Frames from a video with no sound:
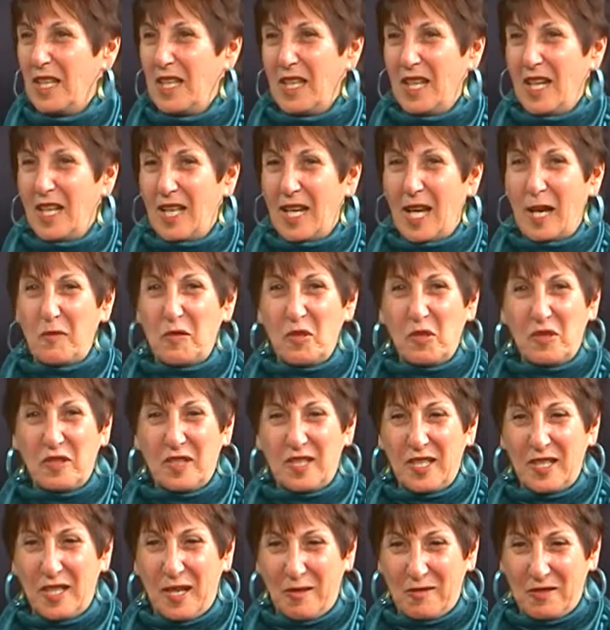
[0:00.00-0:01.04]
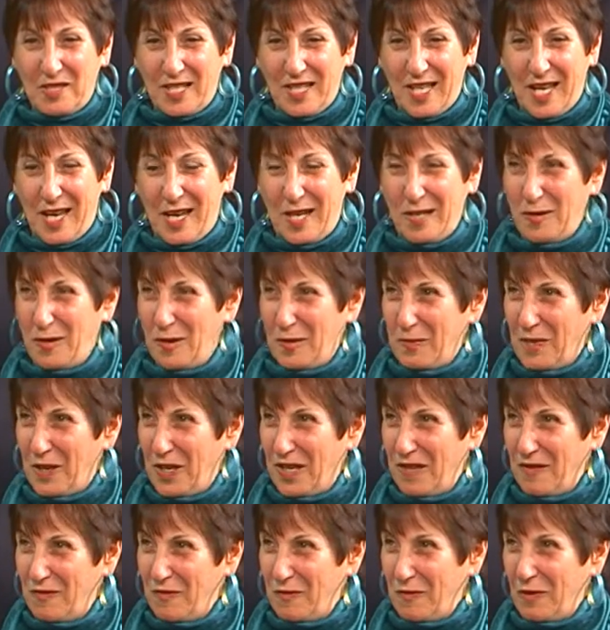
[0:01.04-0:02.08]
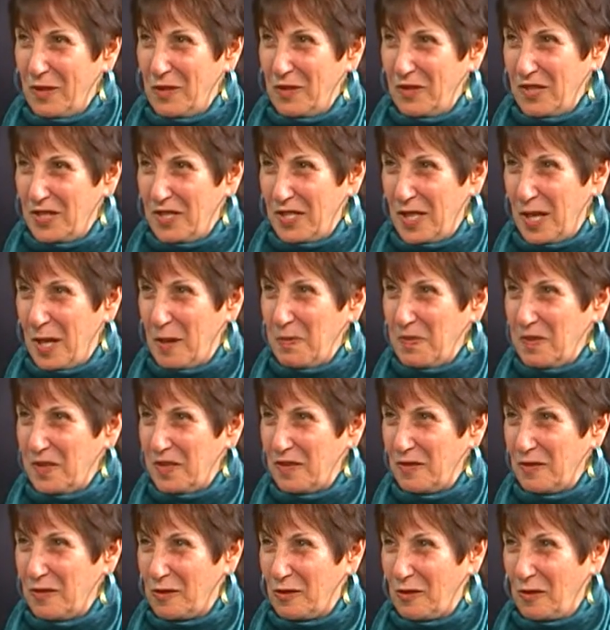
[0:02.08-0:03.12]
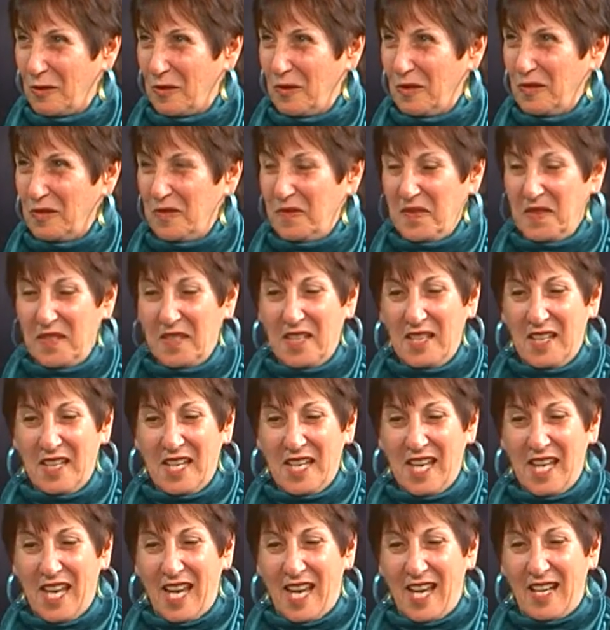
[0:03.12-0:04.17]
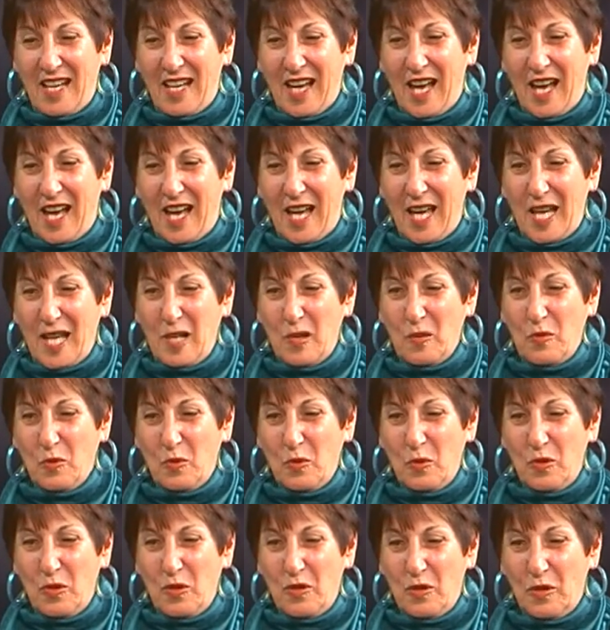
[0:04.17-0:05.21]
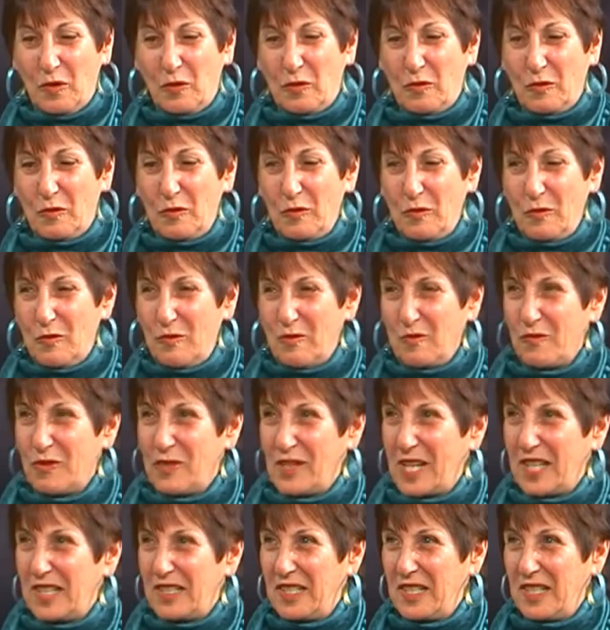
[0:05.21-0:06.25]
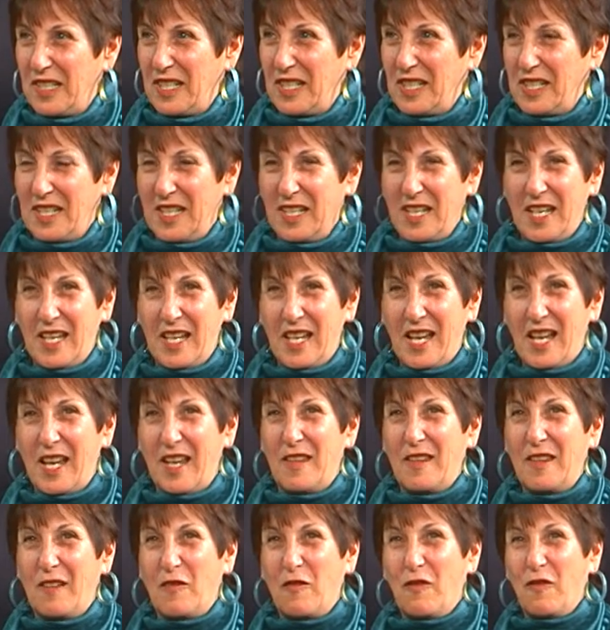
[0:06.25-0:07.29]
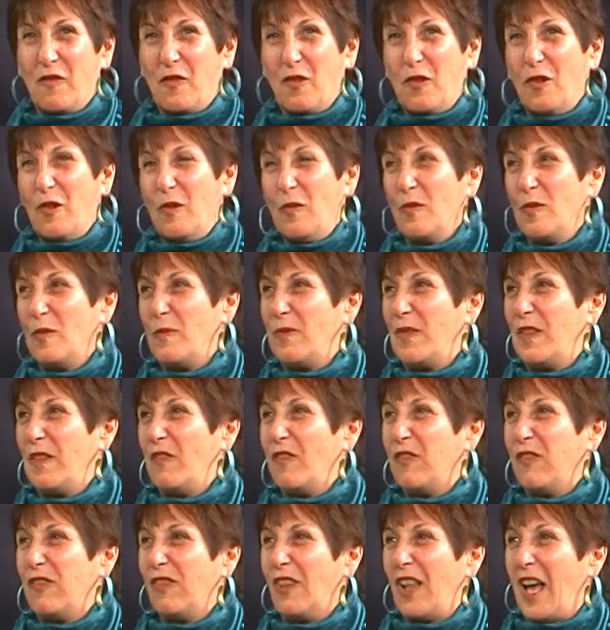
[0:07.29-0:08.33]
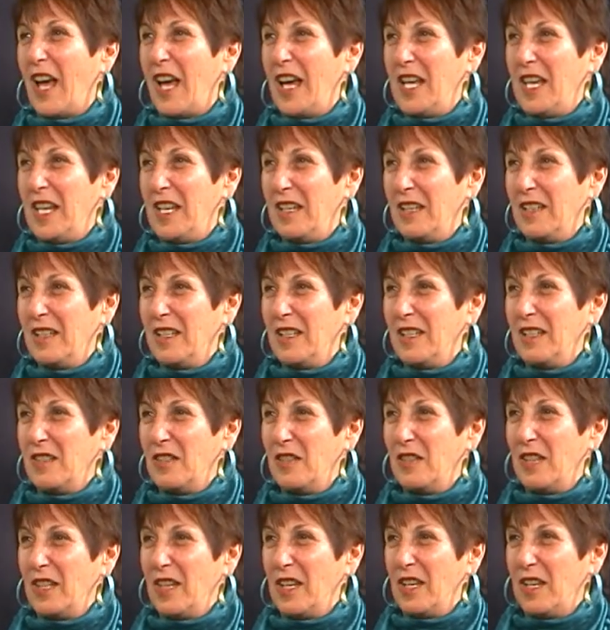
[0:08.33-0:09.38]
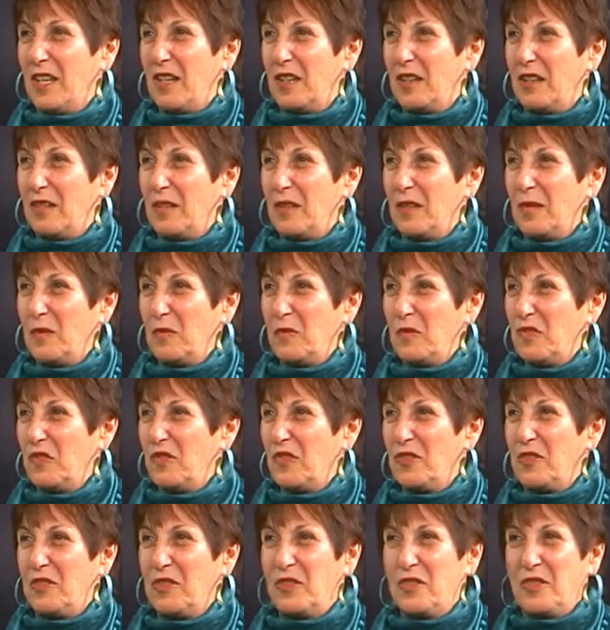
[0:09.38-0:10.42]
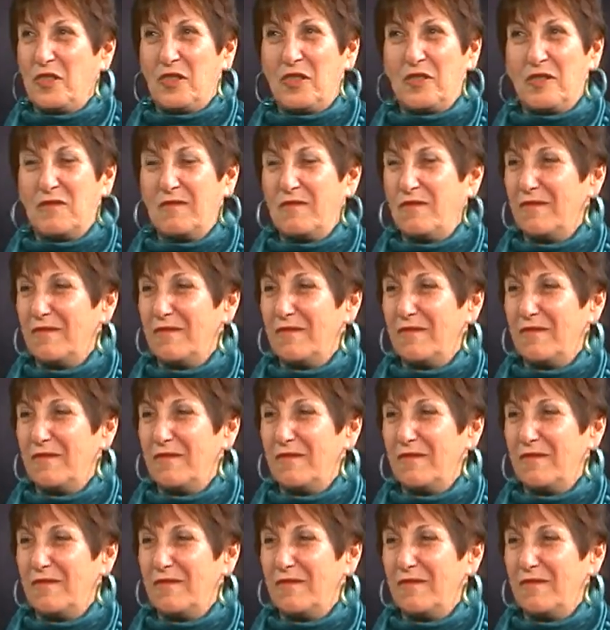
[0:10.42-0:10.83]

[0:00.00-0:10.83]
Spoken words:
And I would sit outside on my front steps, Joel, and I would groom Jessie, and the fur would be flying into the air. It was just